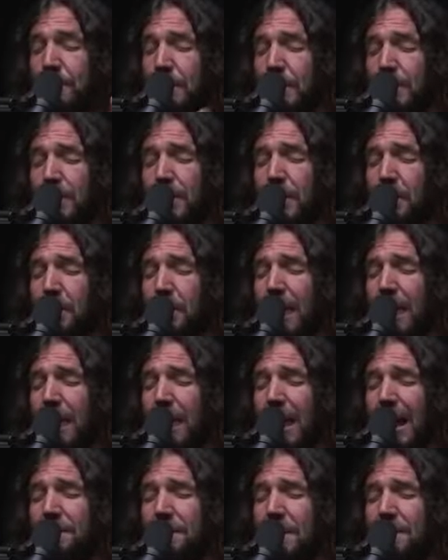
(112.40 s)
you know, Mariah
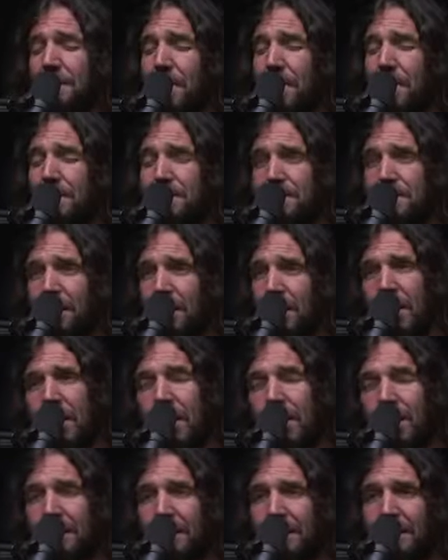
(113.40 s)
will have my phone and she's like,
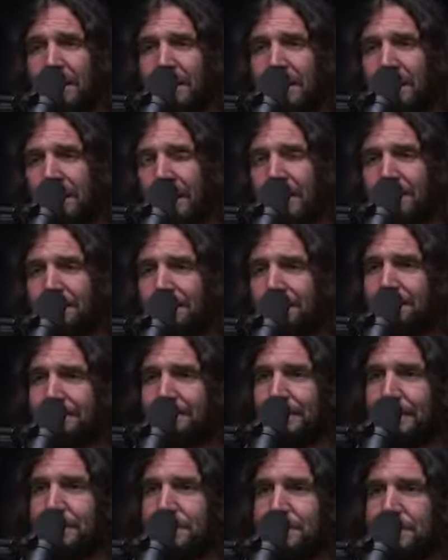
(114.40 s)
oh, you know, can I,
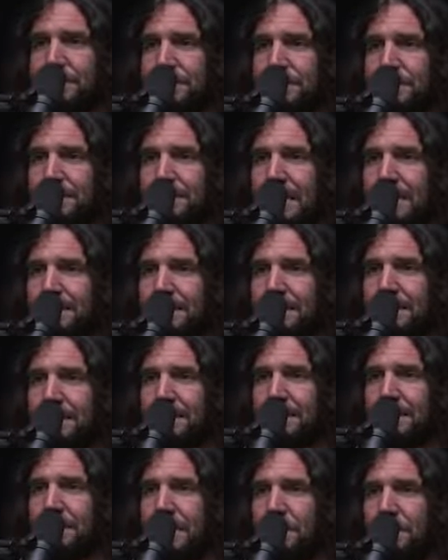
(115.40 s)
you know, she's asking to
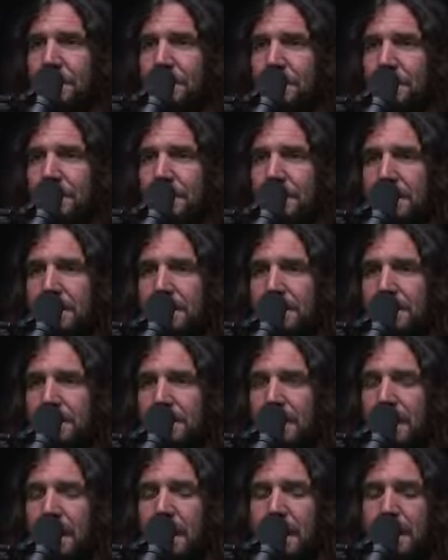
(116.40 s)
look at my phone
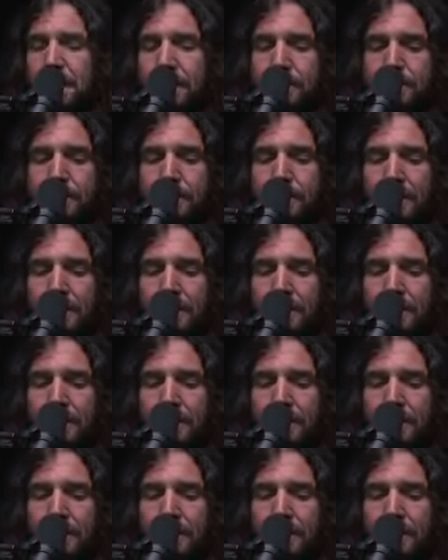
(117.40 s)
to